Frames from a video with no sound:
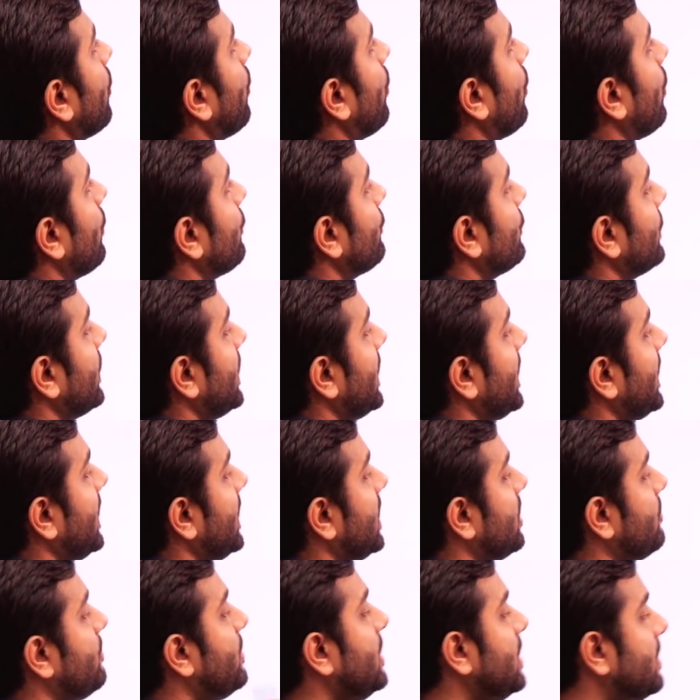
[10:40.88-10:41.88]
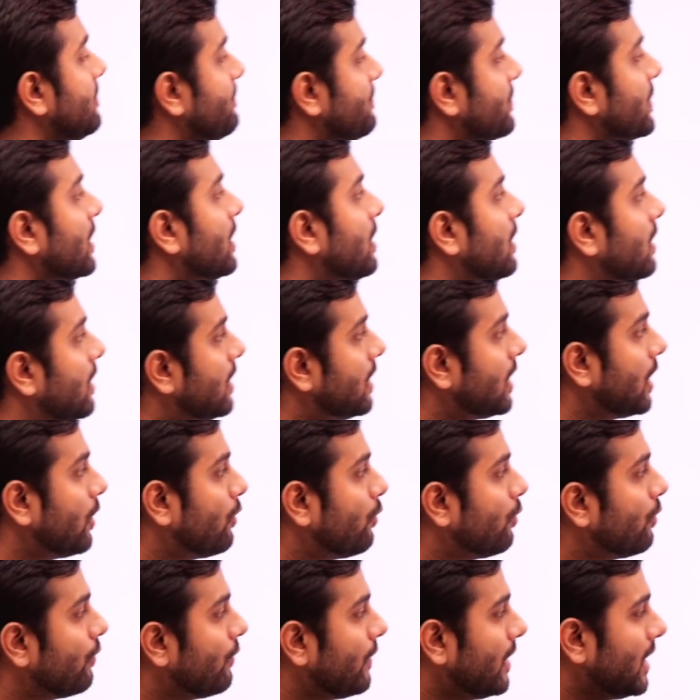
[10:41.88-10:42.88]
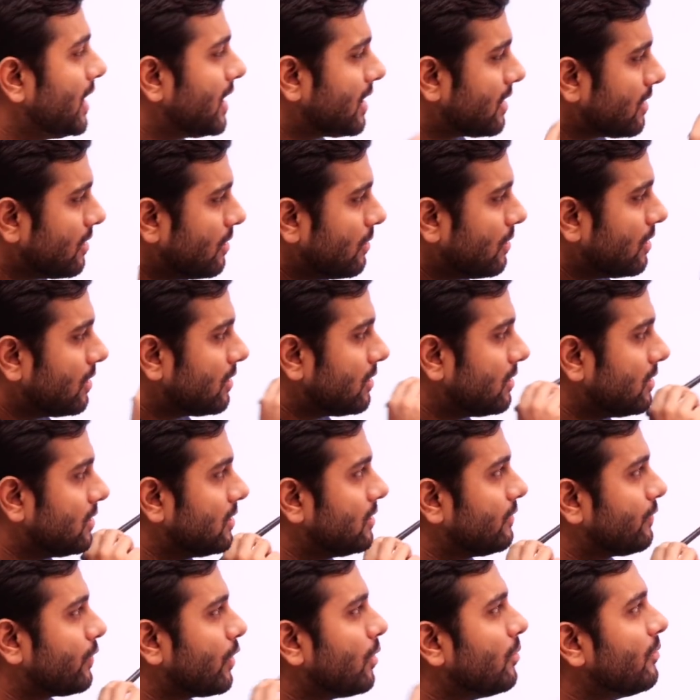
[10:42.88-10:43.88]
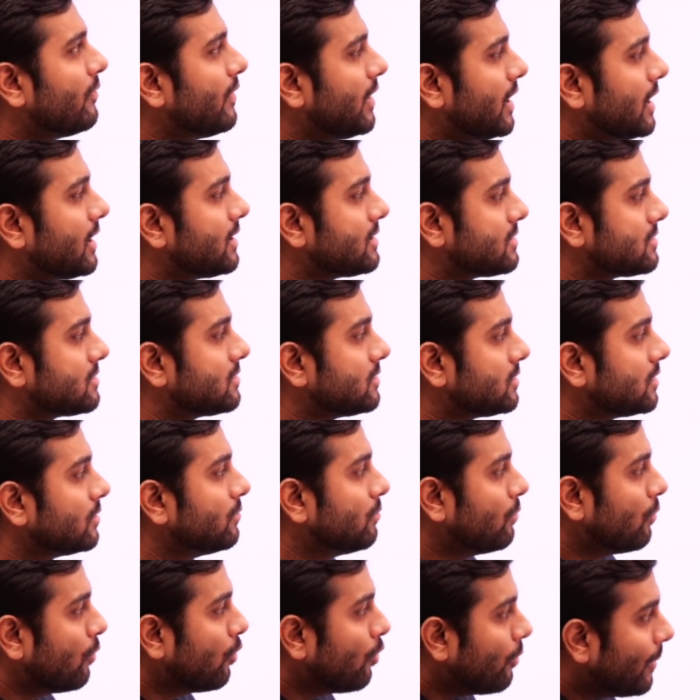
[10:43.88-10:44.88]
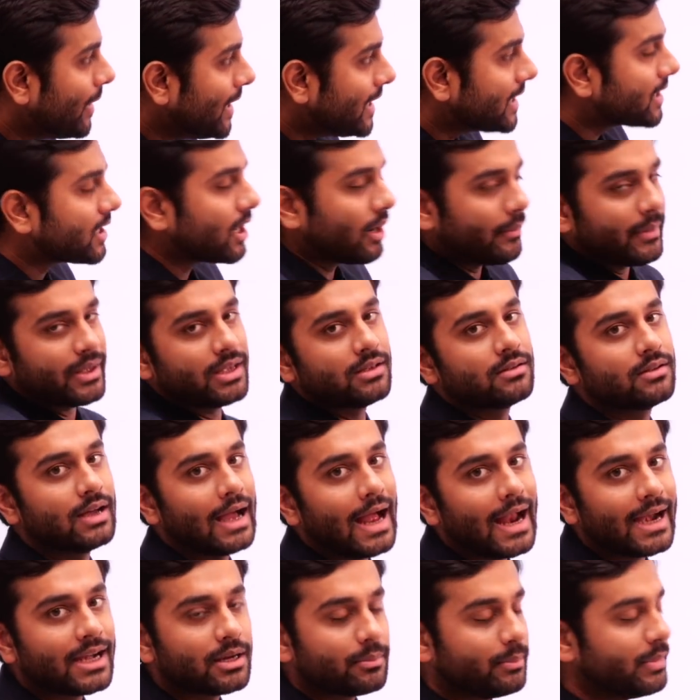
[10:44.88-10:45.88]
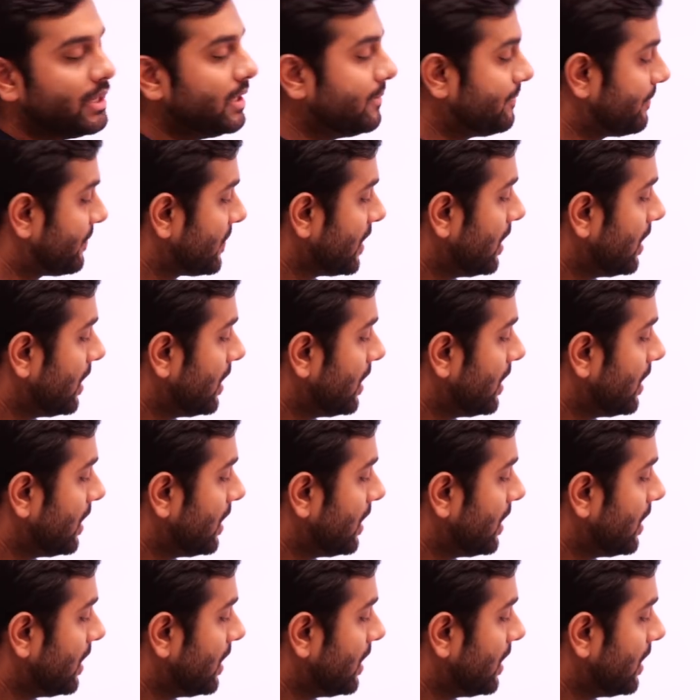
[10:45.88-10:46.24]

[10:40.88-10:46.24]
of AB. Now, from where is the moment coming at B?